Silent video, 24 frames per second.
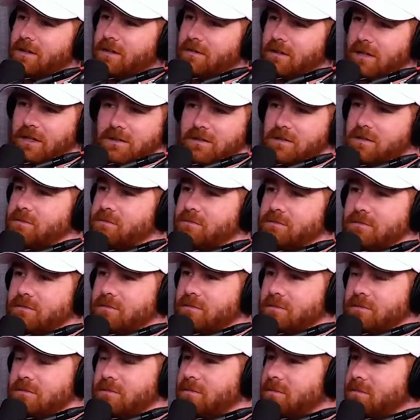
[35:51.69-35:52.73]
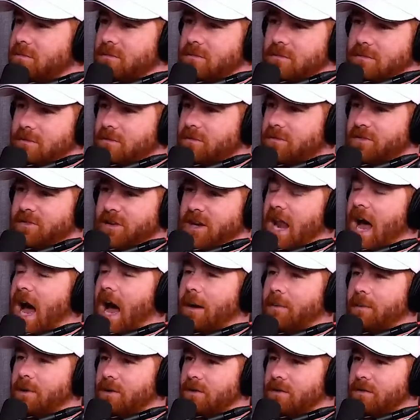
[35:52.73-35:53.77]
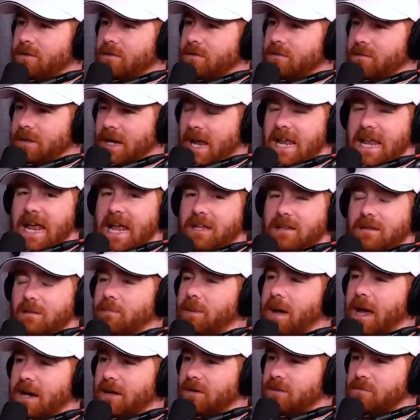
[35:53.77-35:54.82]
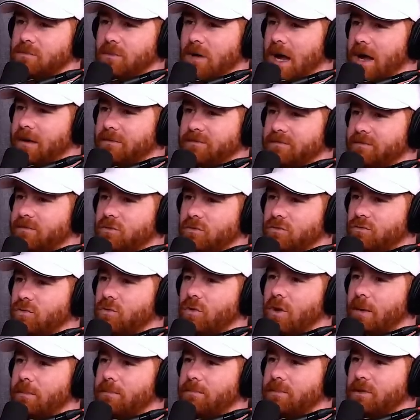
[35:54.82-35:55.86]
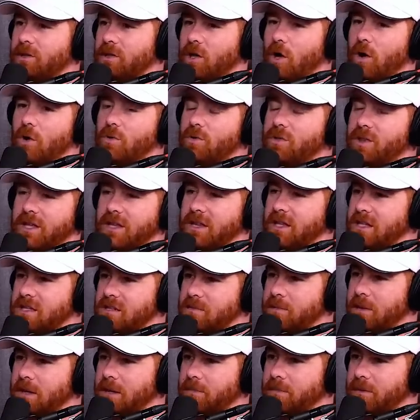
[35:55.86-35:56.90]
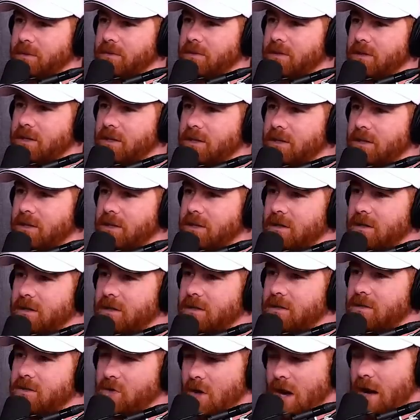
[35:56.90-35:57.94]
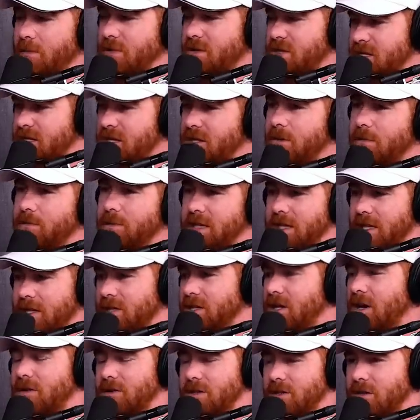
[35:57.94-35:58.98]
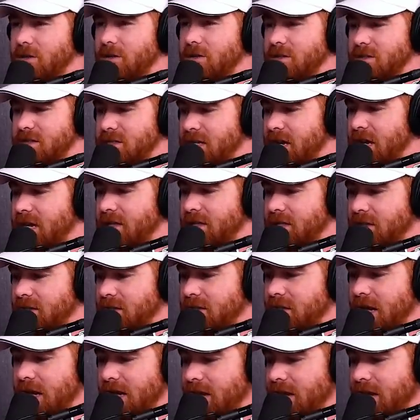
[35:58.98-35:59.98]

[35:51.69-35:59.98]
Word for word: is phenomenal, but I hate the Packers more. I grew up loathing these people. Yeah. So I would still be like, yo, you're insanely good.